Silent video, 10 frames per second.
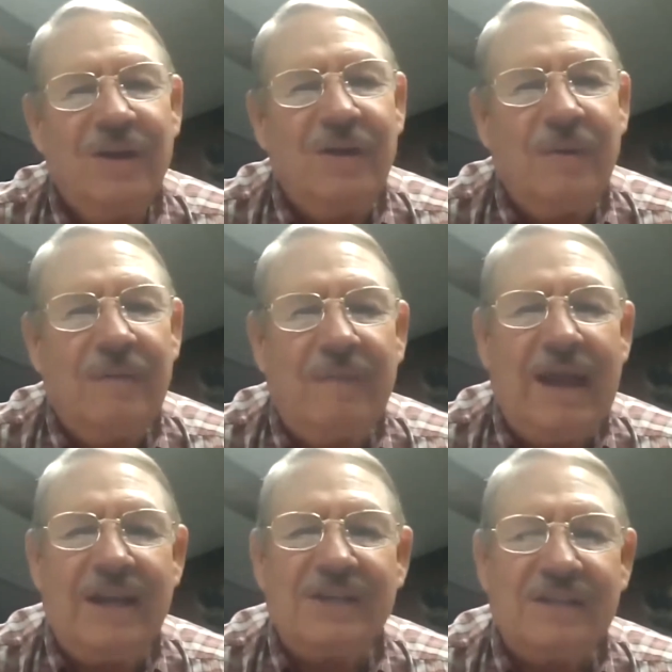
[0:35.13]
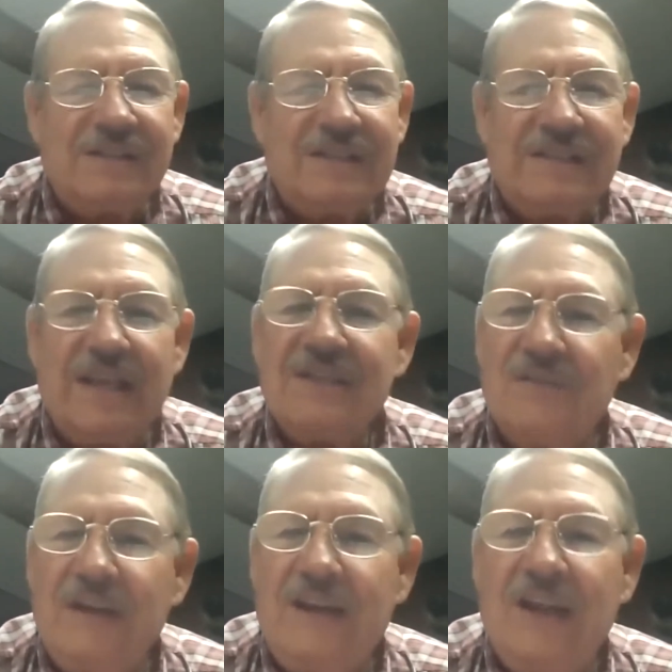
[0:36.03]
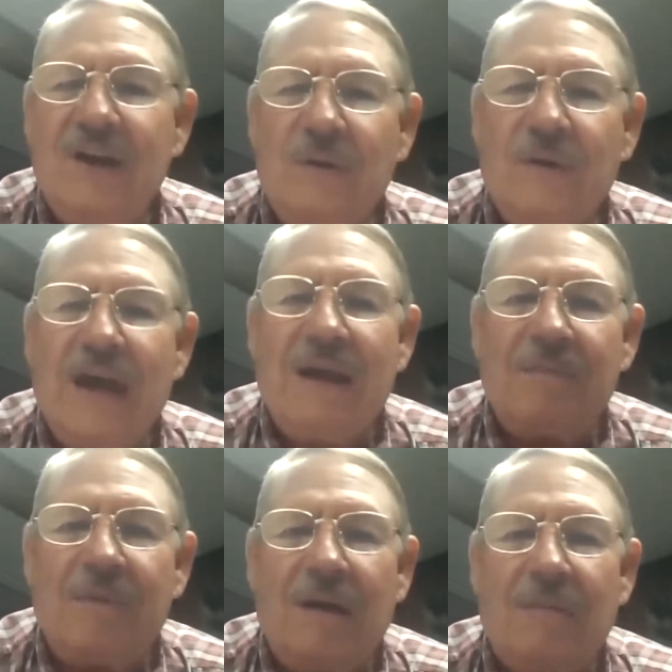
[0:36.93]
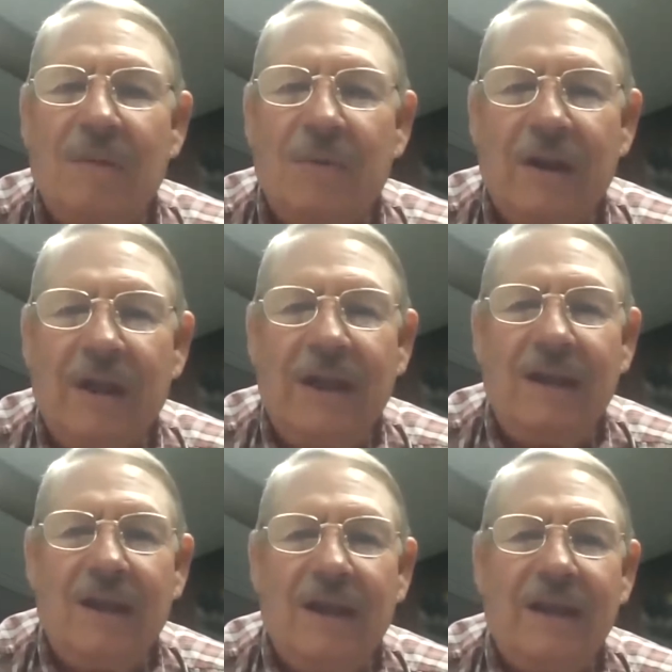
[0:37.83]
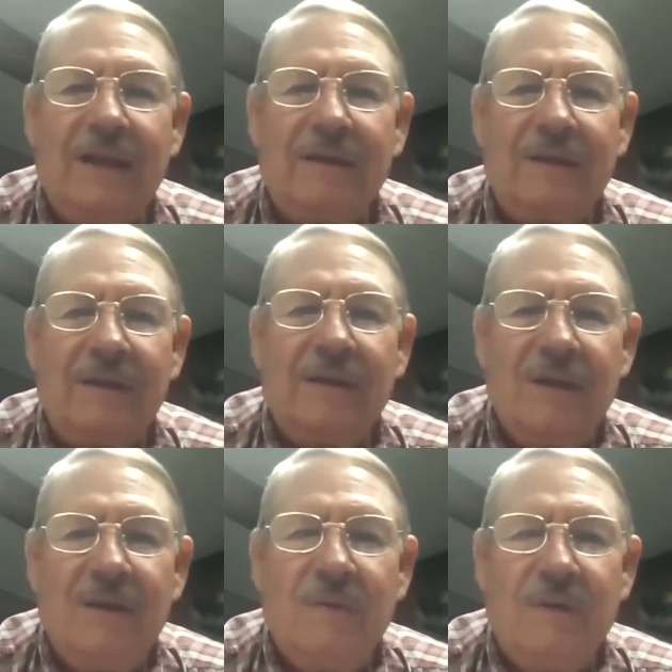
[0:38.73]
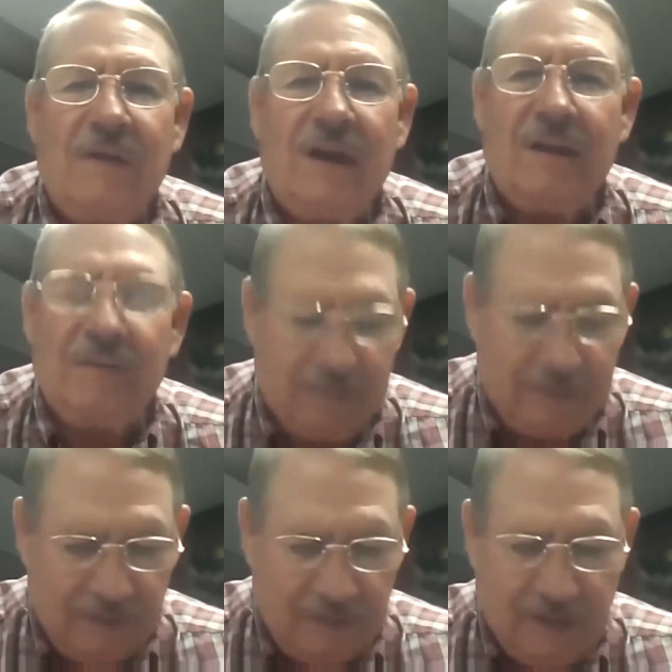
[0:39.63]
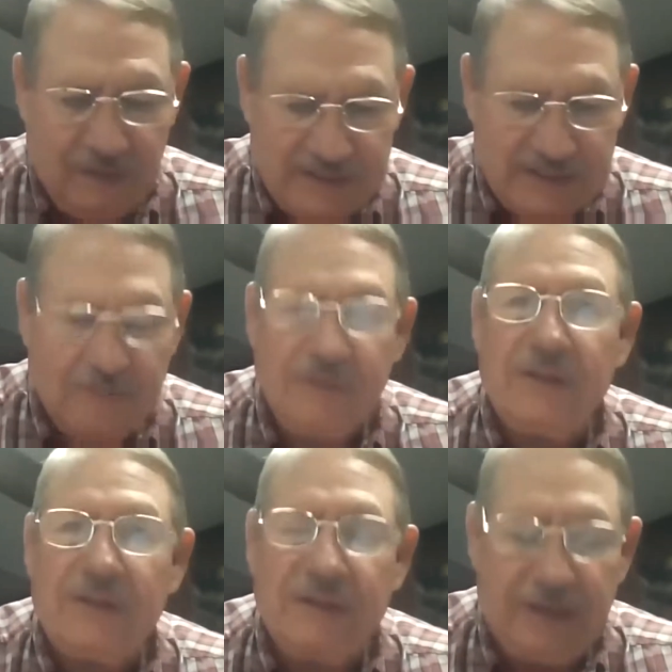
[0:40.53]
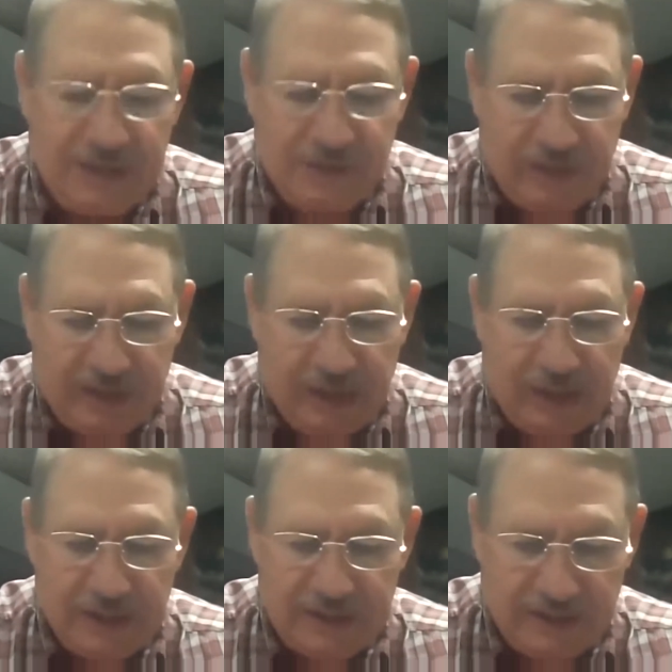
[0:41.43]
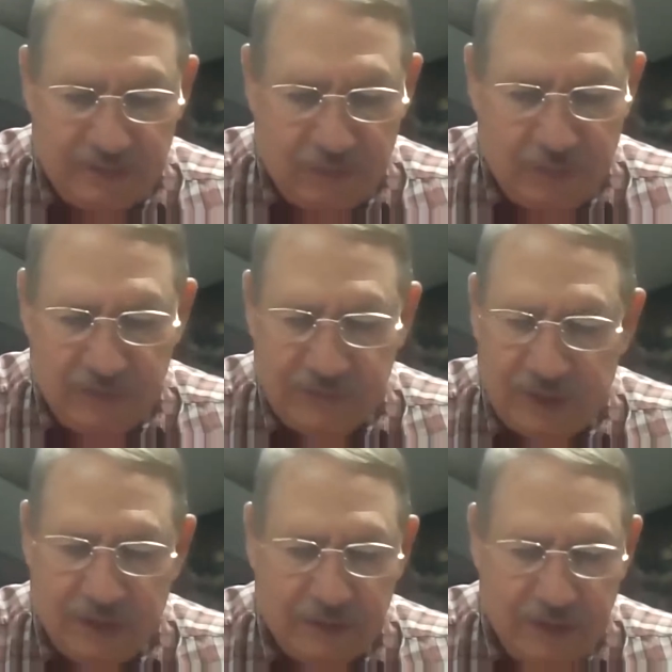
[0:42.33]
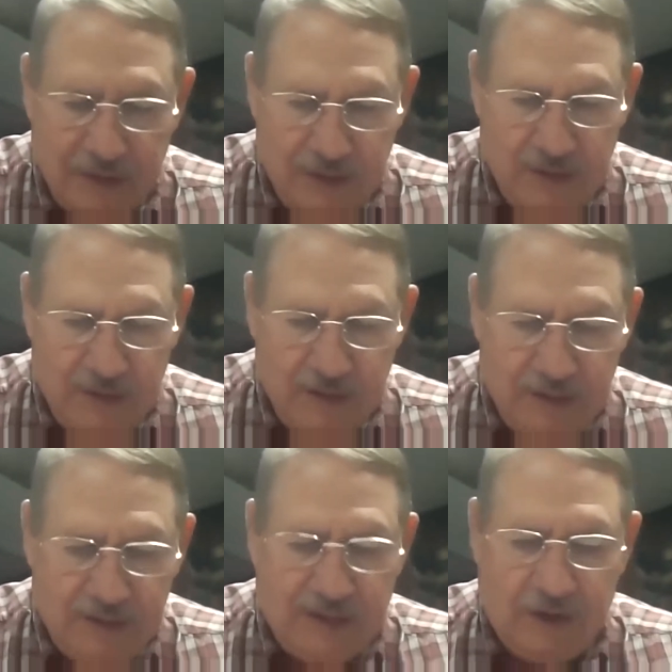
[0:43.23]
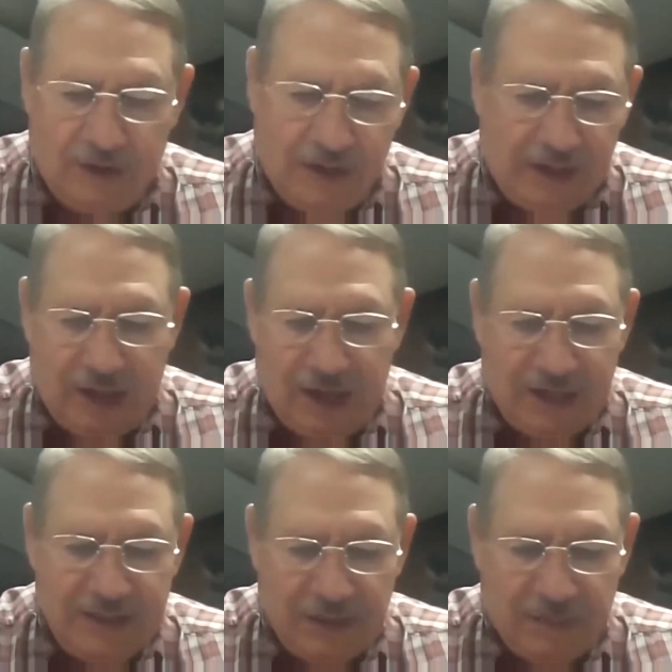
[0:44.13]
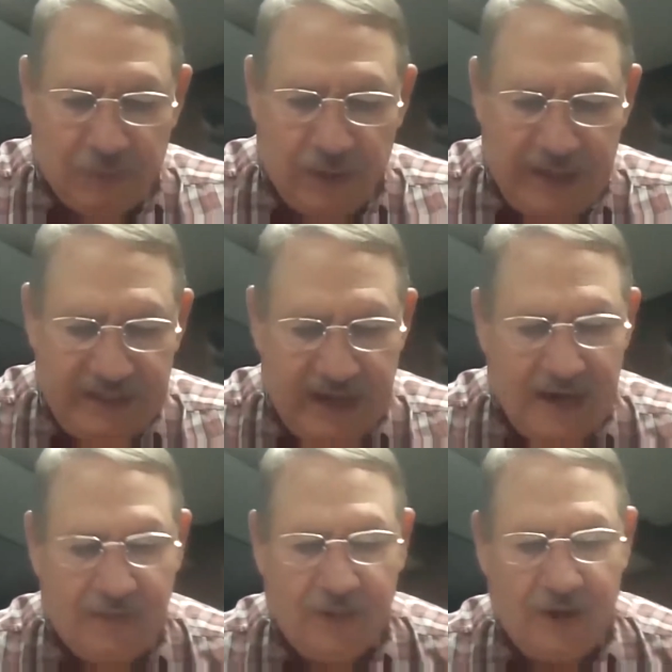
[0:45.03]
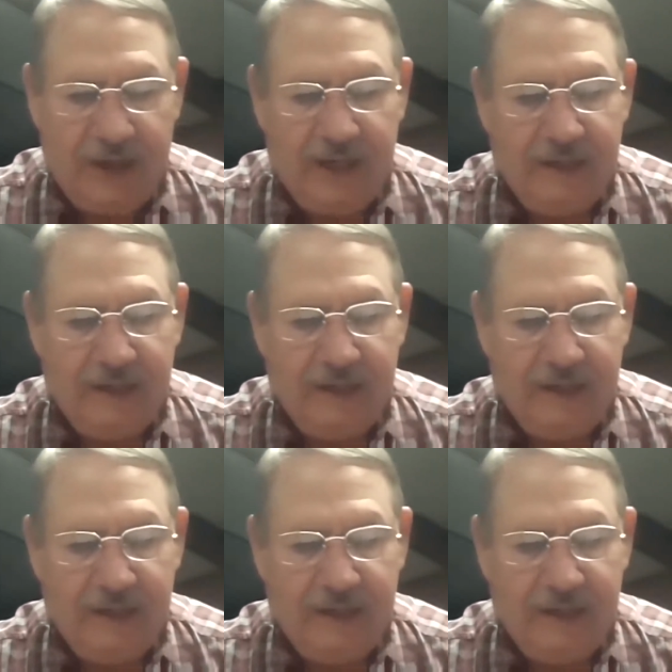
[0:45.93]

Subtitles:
we've managed to successfully deal with that problem on Hayden Lake, and we've done it. It's something that the district does. It removes our derelict docks and debris out of the lake,